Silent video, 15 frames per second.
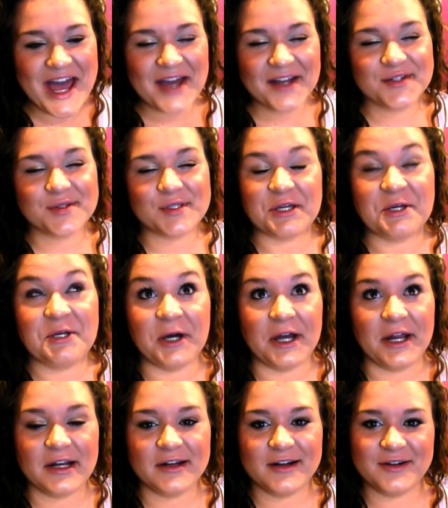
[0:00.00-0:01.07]
She's like, "Good." And
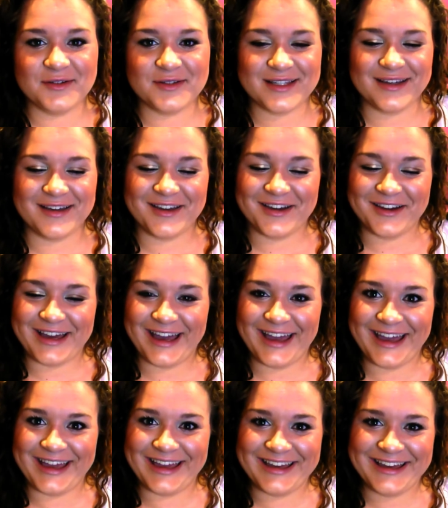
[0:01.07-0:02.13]
I was like,
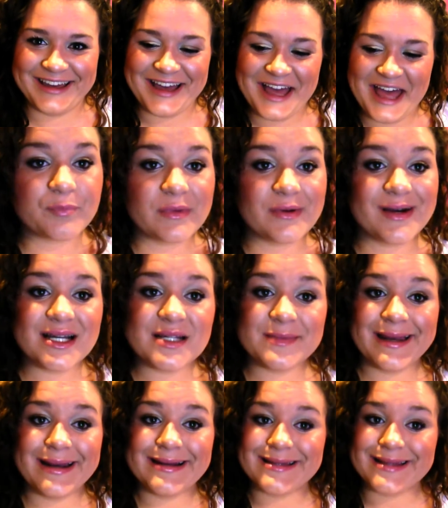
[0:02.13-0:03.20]
"Okay." If you guys
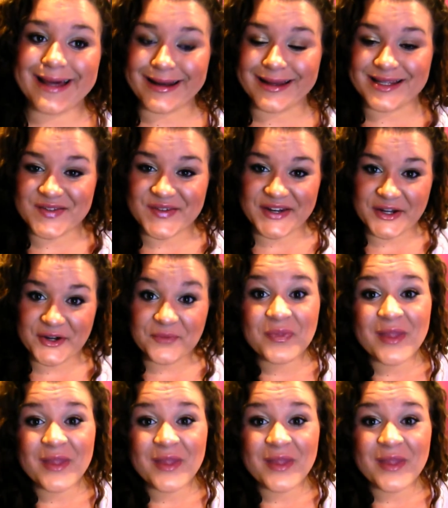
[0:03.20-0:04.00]
made it to the end of this video,